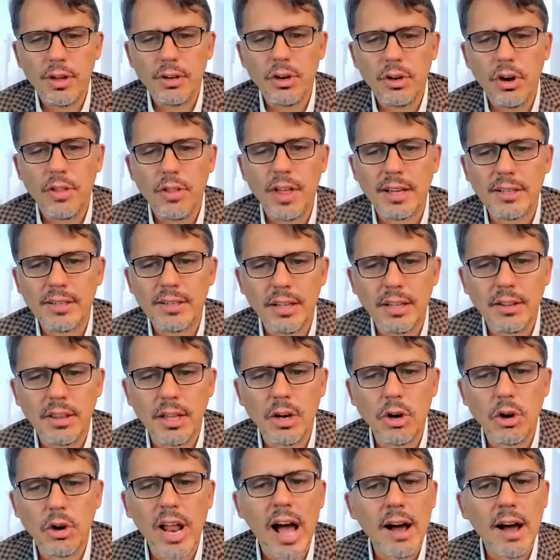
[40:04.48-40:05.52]
No, they said they
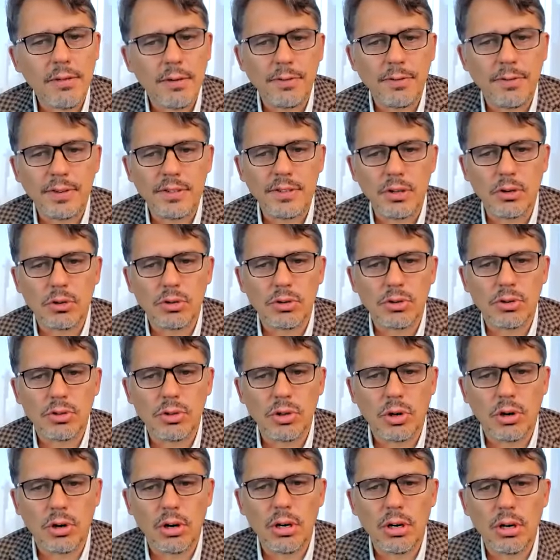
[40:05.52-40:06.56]
don't have a physical
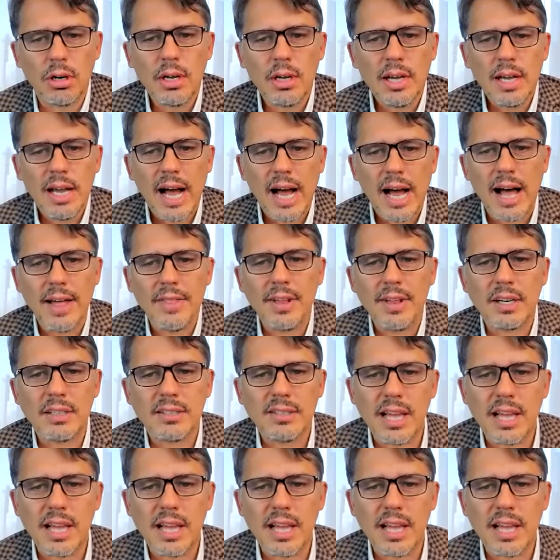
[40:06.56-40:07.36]
store, and they're